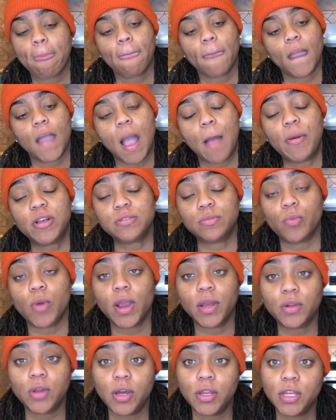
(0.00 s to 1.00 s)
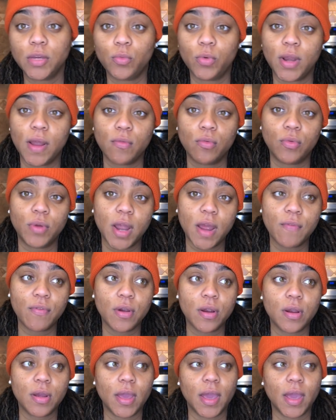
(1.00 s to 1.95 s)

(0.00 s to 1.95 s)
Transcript: I'm supposed to be working on it, whatever.